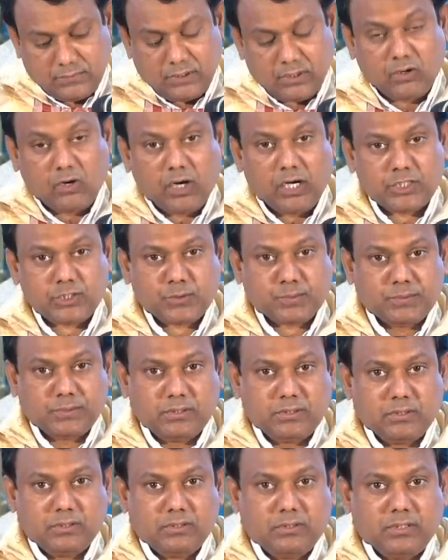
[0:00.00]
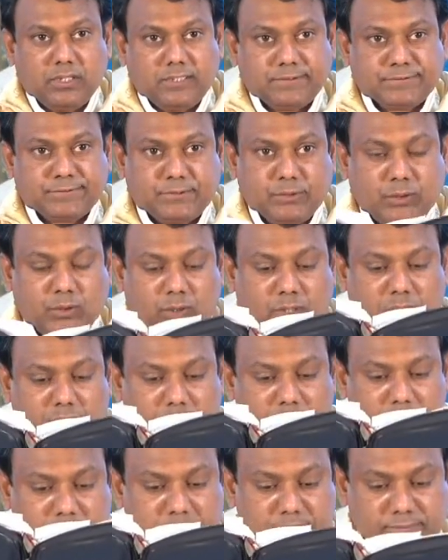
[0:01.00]
The Gospel of the
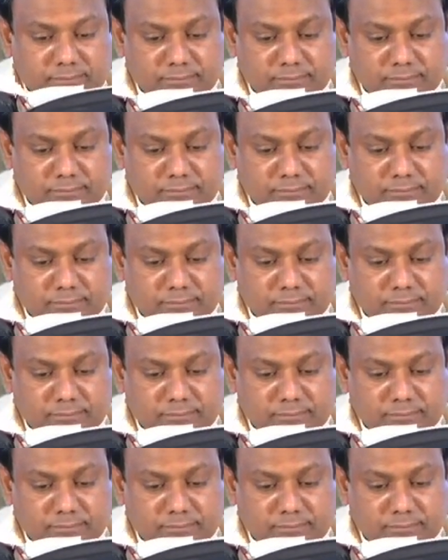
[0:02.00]
Lord.